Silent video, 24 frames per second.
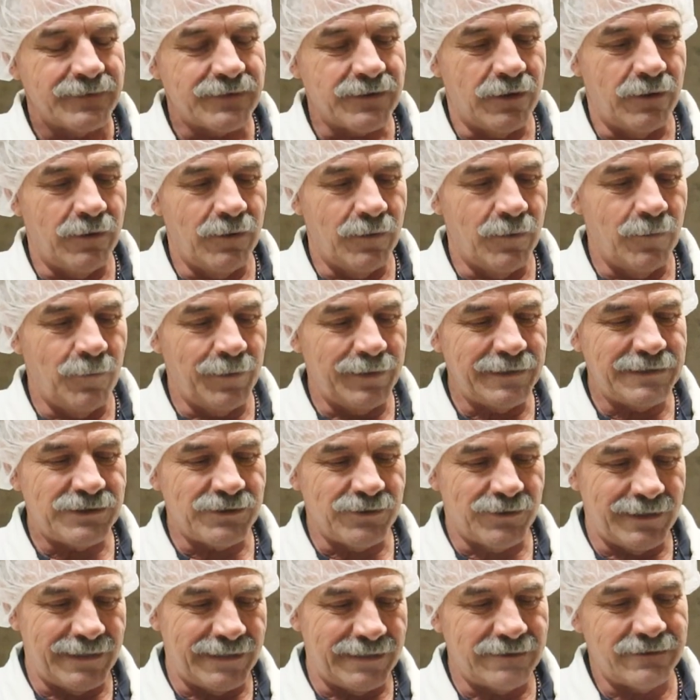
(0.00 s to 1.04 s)
So we
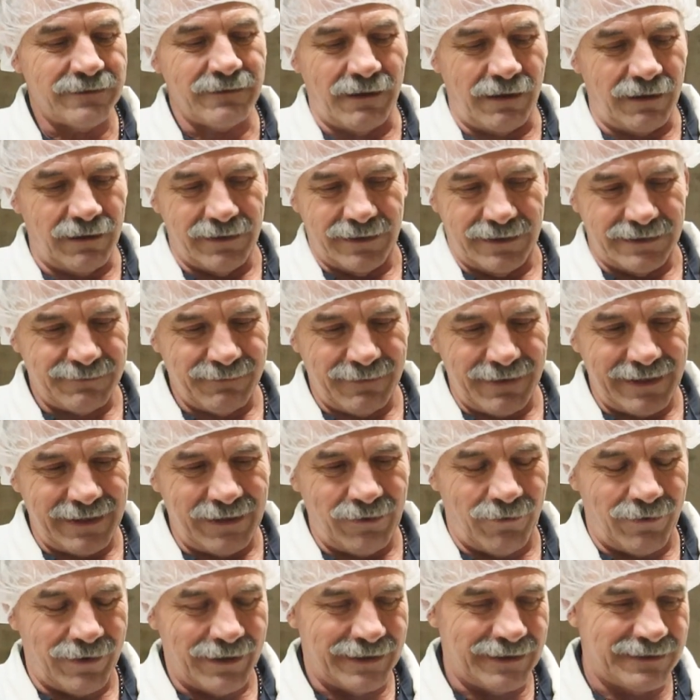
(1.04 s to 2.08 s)
joined as
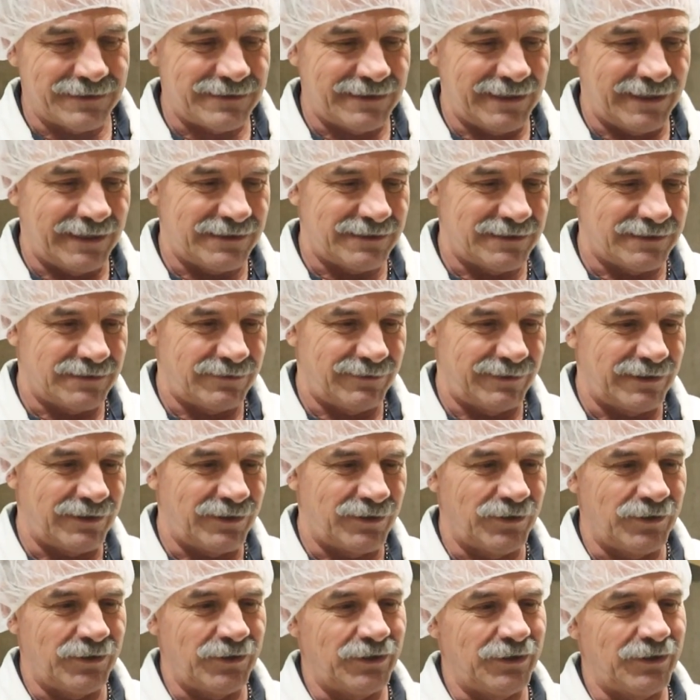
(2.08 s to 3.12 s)
many organizations as we
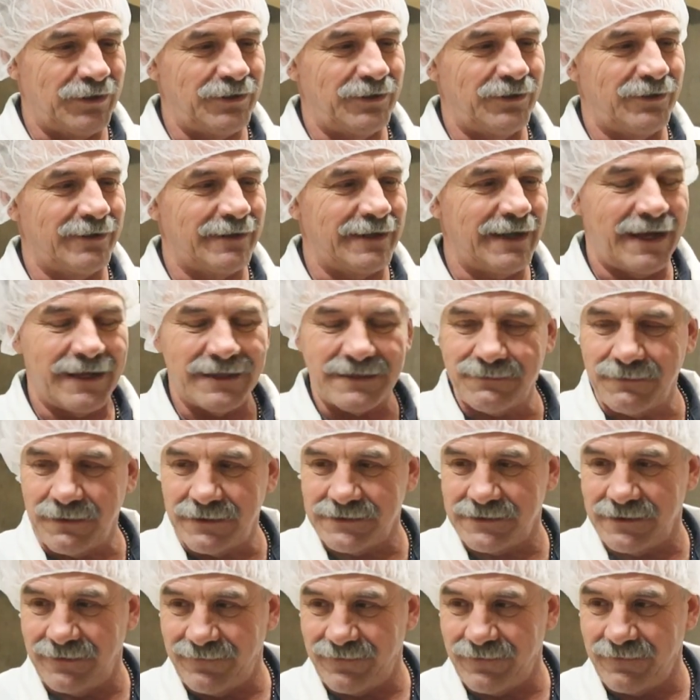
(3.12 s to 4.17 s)
could or got as
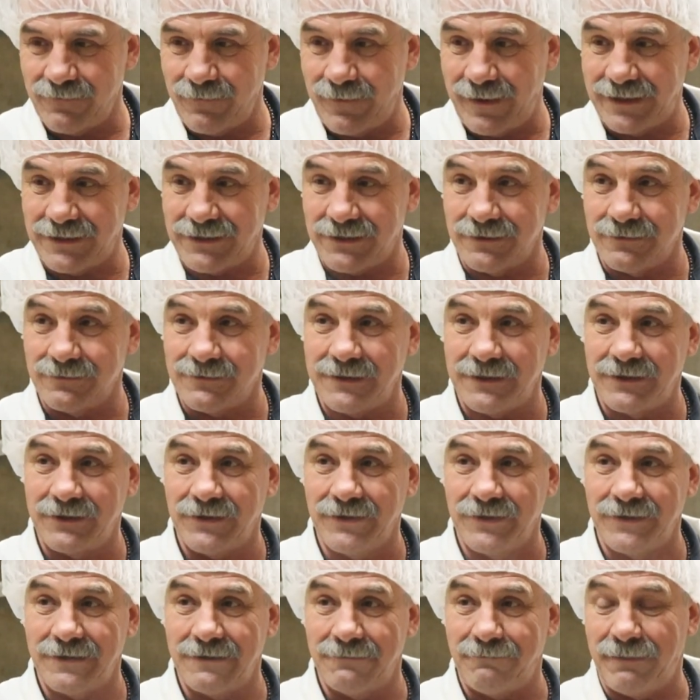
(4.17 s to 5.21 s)
much information as we
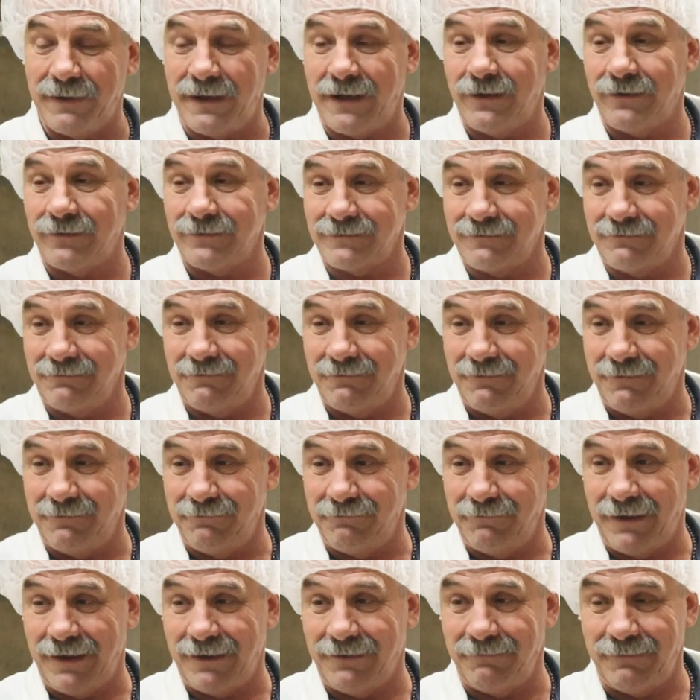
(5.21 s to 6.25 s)
could about
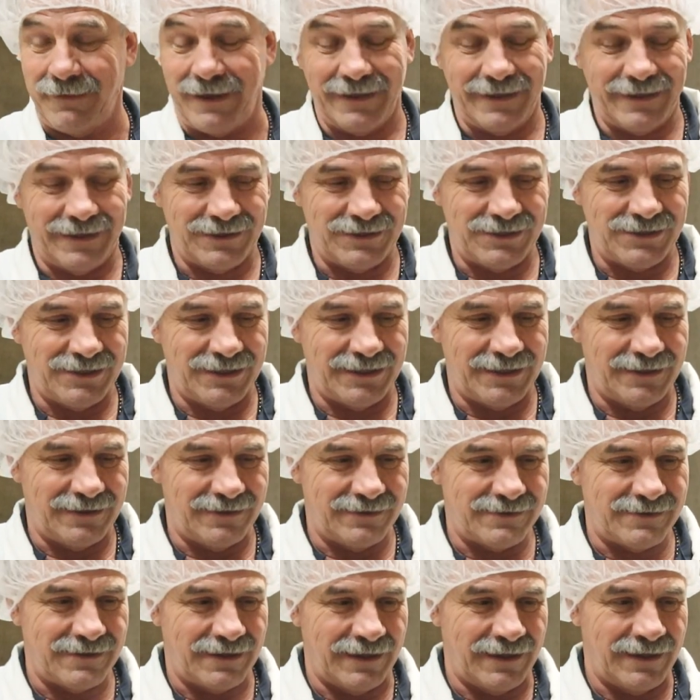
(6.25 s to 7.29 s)
about making
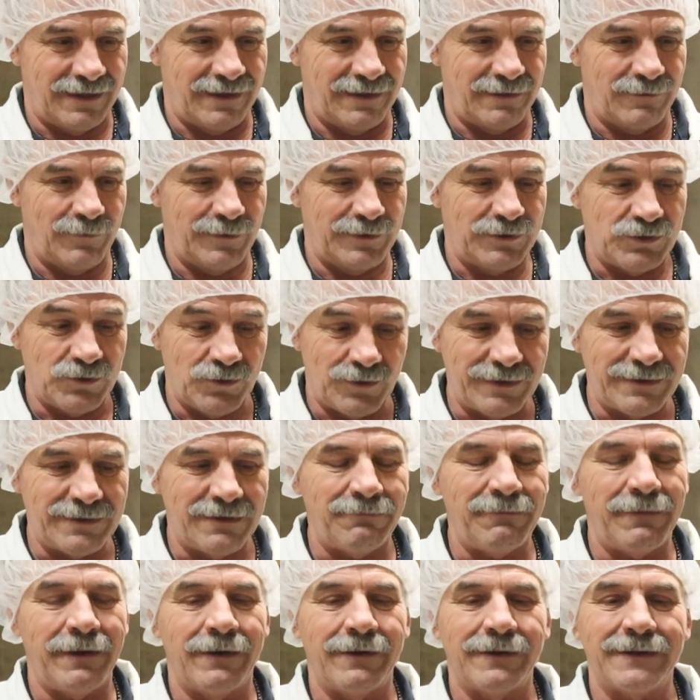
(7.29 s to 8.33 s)
cheese, and we joined the
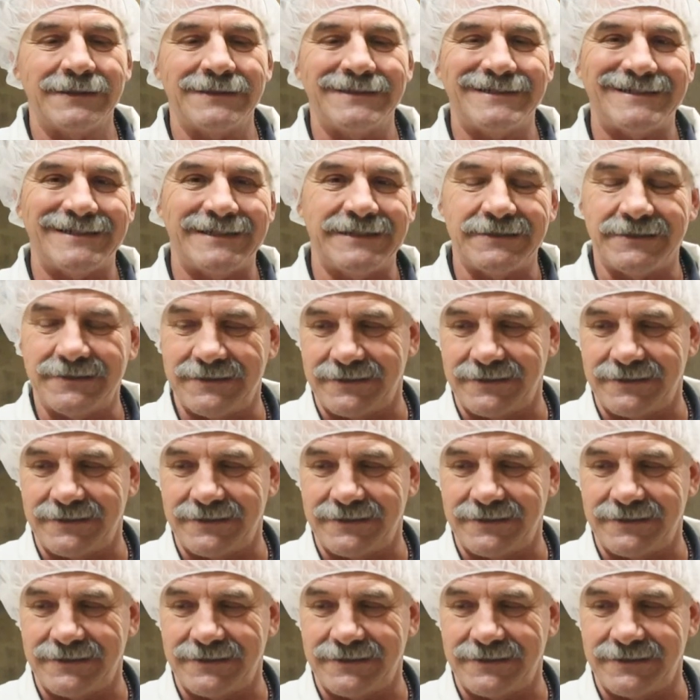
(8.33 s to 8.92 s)
American Cheese